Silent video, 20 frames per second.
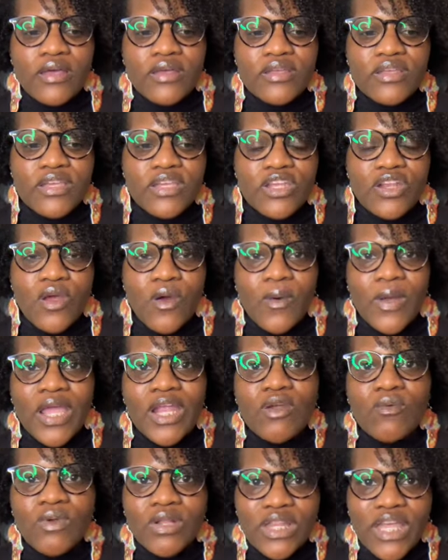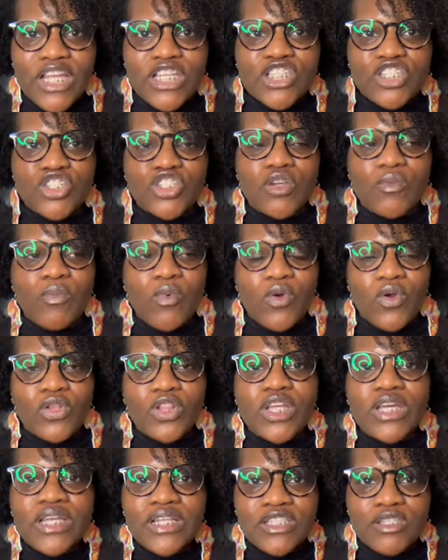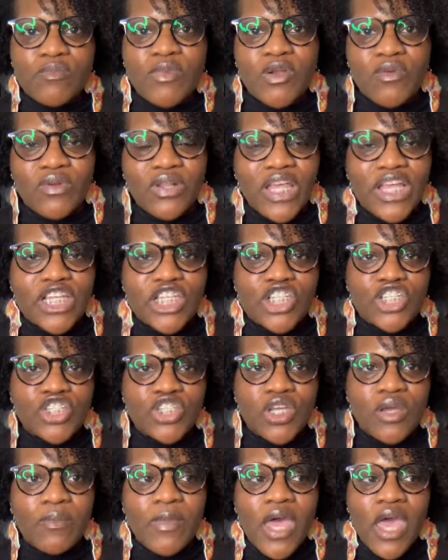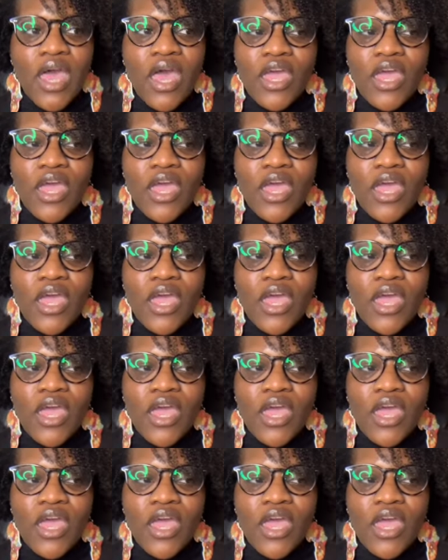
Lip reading: you know, in a relationship or looking to be in a relationship,